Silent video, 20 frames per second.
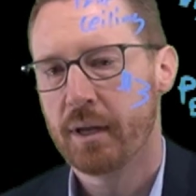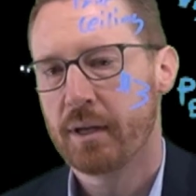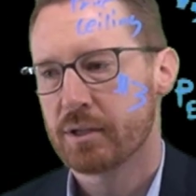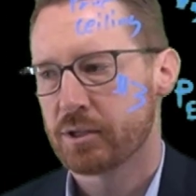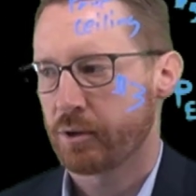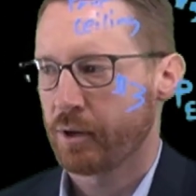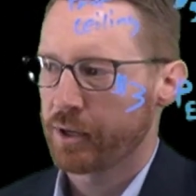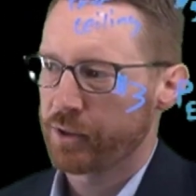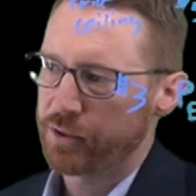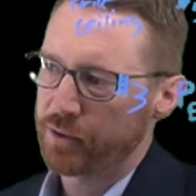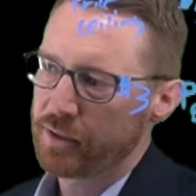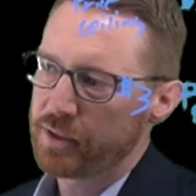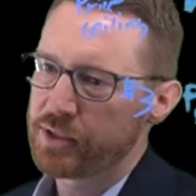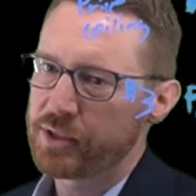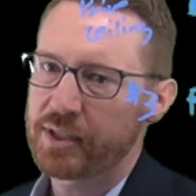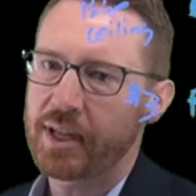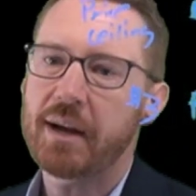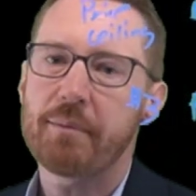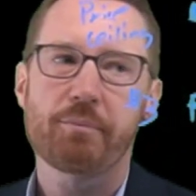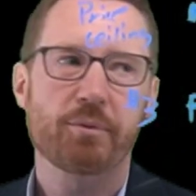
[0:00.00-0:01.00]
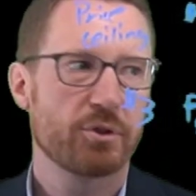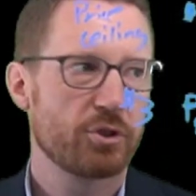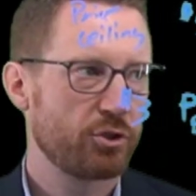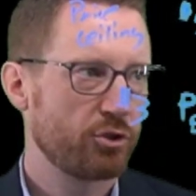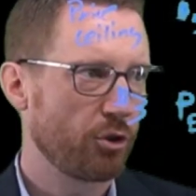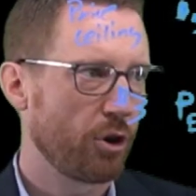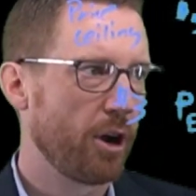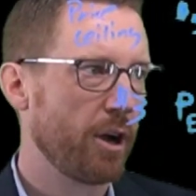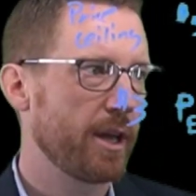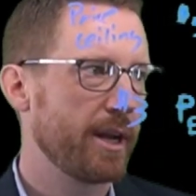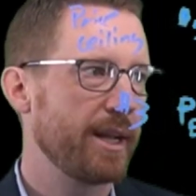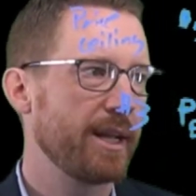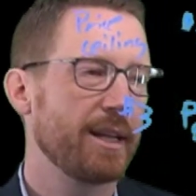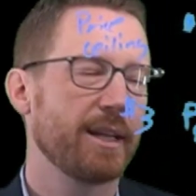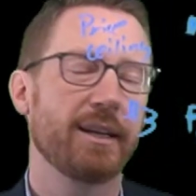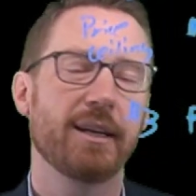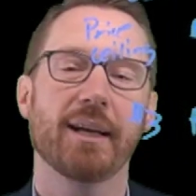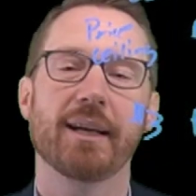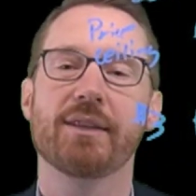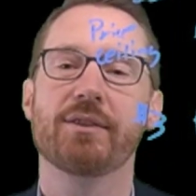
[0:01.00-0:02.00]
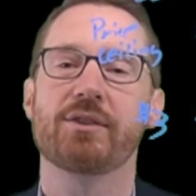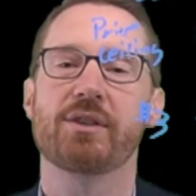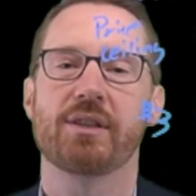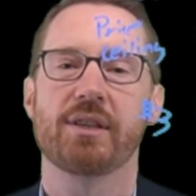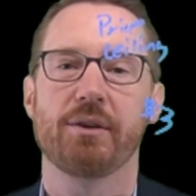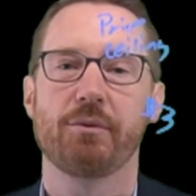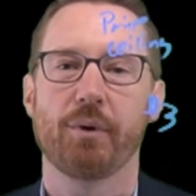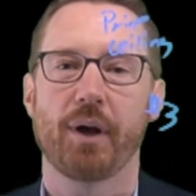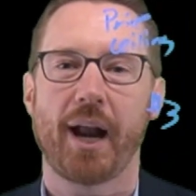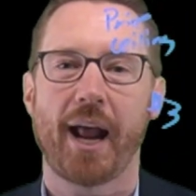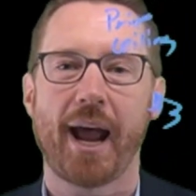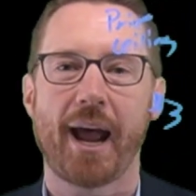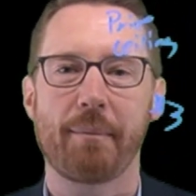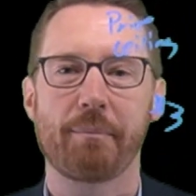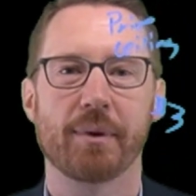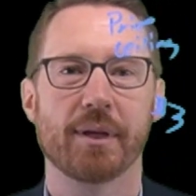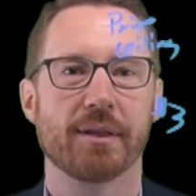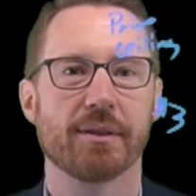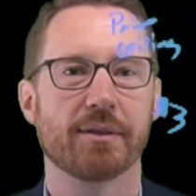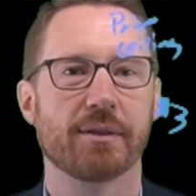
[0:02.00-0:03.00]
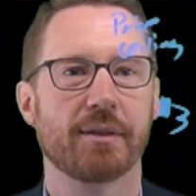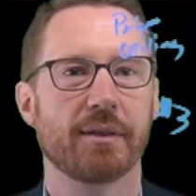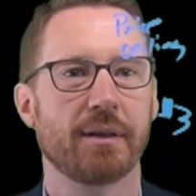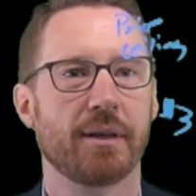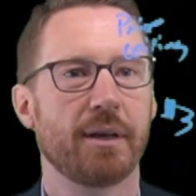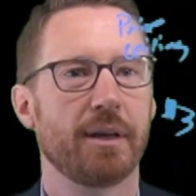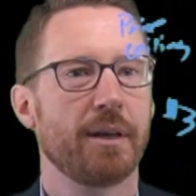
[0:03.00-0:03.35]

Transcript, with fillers: So our third step was draw it in and see what happens.